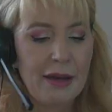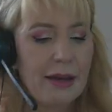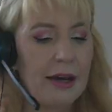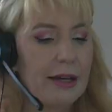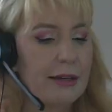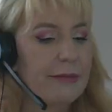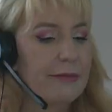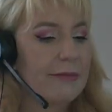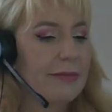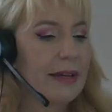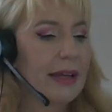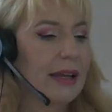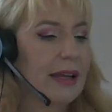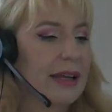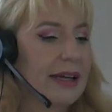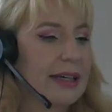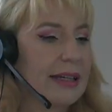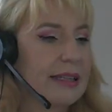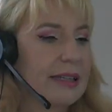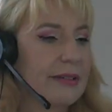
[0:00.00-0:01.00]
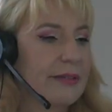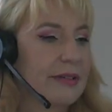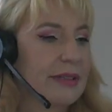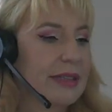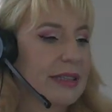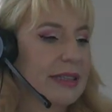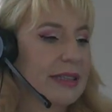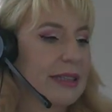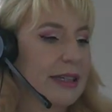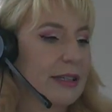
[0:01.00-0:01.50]
I feel like there is
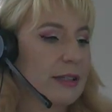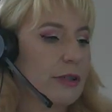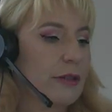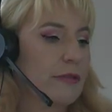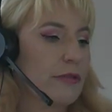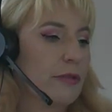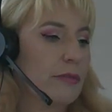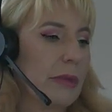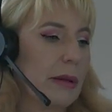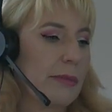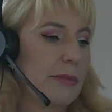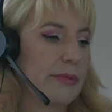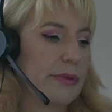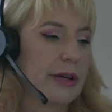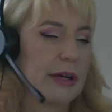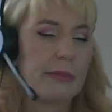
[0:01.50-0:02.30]
a sense of remembering